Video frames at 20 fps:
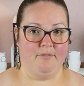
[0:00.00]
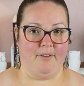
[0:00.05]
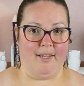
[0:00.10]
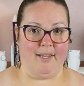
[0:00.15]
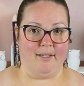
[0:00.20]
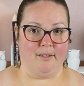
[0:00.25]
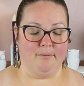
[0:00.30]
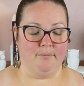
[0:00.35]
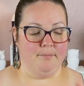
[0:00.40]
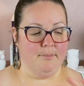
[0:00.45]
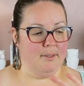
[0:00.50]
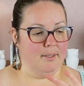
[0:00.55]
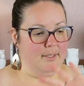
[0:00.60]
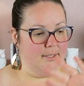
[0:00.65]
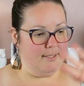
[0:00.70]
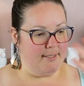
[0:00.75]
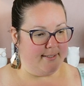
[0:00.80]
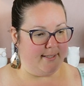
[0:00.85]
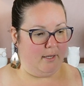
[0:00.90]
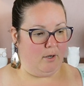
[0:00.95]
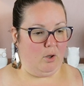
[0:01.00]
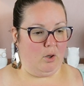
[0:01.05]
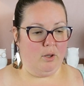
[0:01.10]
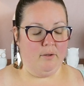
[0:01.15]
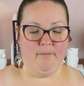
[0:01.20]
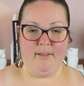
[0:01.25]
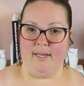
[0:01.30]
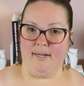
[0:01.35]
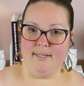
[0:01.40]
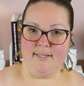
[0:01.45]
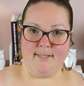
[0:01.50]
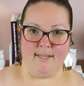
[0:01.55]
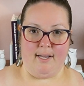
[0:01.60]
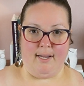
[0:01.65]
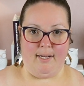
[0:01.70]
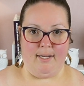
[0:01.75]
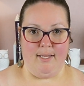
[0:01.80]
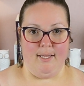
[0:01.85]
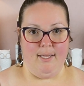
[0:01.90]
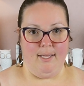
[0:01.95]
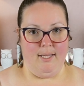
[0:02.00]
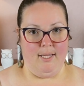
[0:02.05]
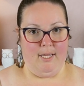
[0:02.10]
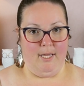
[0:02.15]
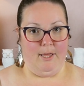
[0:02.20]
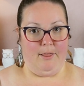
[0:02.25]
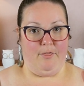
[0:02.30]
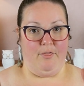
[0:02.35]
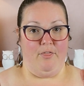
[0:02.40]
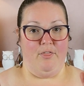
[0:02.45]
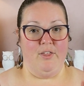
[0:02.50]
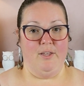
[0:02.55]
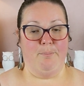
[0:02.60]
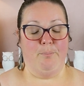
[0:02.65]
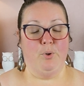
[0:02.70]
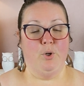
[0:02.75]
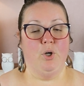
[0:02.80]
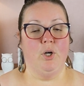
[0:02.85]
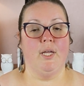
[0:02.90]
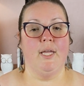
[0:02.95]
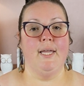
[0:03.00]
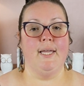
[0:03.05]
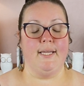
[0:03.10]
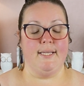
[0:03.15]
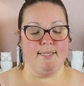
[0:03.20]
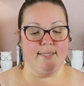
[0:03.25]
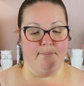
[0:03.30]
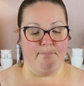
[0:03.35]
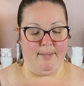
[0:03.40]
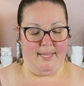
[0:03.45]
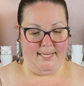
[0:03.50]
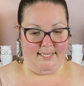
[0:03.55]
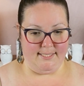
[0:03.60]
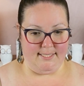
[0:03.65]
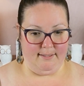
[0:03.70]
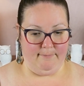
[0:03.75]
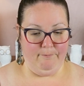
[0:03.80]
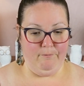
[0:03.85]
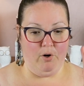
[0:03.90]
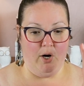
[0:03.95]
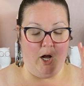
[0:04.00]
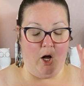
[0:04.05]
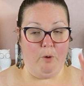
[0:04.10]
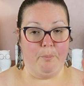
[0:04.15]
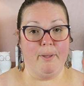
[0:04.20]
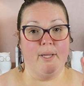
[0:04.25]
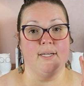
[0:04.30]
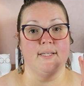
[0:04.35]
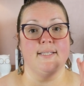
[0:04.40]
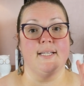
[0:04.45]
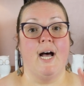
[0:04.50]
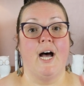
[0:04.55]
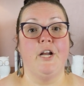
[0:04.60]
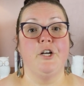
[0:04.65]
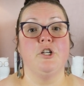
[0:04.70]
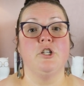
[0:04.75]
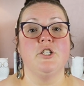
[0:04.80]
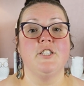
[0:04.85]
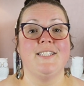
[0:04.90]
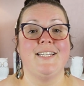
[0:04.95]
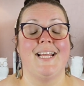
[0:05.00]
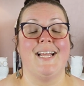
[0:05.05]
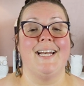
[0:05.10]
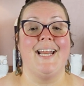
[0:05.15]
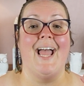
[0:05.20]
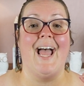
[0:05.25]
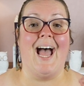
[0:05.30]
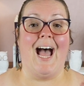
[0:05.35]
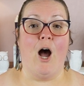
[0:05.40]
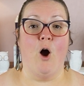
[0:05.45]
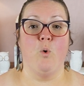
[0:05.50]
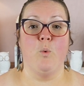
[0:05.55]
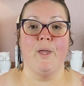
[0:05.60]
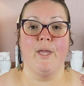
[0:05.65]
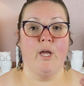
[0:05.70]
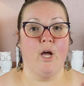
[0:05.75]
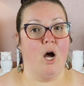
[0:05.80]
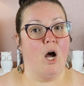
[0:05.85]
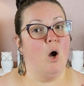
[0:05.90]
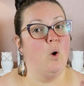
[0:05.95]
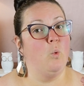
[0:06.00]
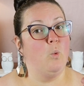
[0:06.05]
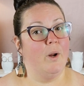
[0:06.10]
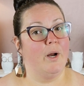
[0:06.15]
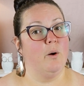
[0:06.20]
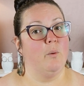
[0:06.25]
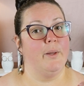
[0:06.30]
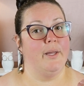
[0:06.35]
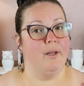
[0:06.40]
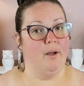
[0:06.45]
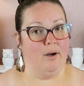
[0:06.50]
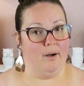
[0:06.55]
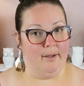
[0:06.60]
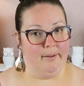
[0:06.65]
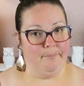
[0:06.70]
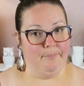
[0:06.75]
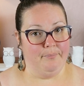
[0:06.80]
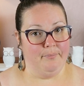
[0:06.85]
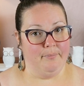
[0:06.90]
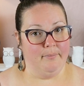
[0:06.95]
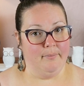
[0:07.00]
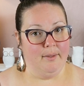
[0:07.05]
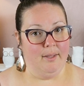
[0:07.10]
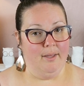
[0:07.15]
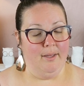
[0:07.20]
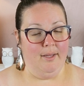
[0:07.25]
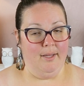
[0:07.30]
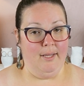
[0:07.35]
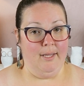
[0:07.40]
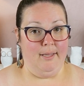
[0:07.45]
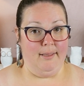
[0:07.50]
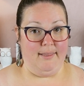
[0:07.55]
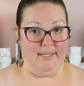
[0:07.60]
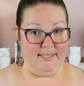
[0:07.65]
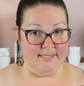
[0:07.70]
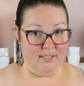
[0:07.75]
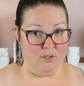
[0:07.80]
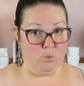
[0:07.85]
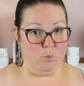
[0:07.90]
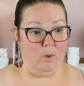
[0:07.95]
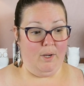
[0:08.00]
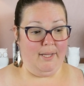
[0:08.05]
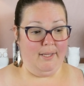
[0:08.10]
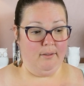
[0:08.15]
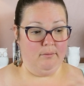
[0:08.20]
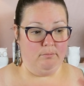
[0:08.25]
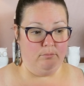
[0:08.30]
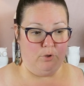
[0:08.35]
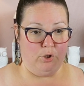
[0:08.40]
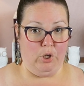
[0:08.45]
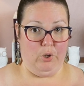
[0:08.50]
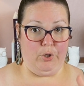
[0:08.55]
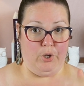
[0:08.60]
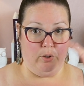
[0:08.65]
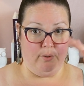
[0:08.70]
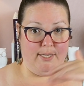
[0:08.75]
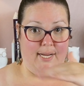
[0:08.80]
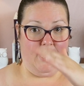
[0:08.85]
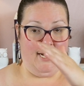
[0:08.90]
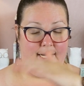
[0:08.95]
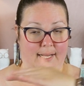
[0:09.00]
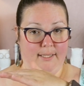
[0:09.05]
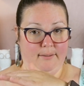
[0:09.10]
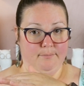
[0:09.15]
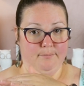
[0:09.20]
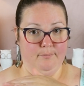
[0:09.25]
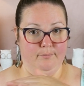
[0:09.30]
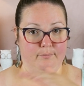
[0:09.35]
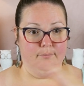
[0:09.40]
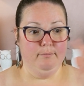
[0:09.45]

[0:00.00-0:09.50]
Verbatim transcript: fan, set all of that aside. The book is amazing for helping us understand how we got where we got. This is what yo yo dieting